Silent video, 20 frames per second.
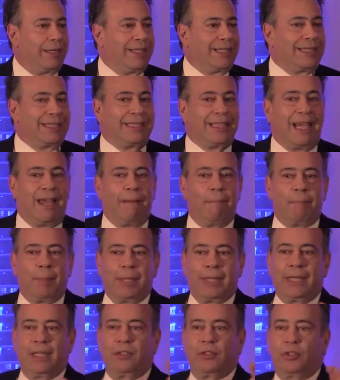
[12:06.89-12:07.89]
the
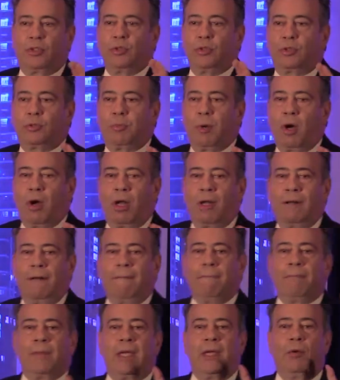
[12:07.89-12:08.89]
sampling is too small,